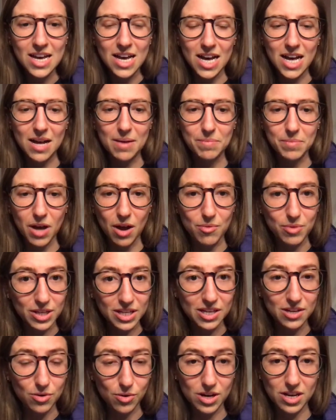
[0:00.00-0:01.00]
um, got
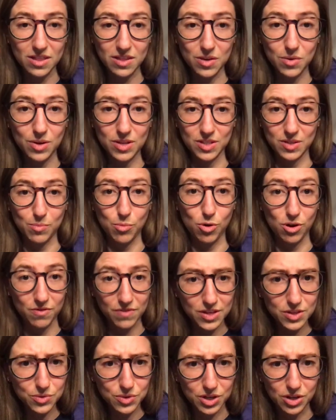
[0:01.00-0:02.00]
really annoyed at the US support of
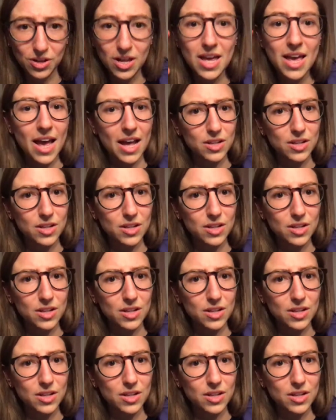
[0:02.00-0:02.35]
Israel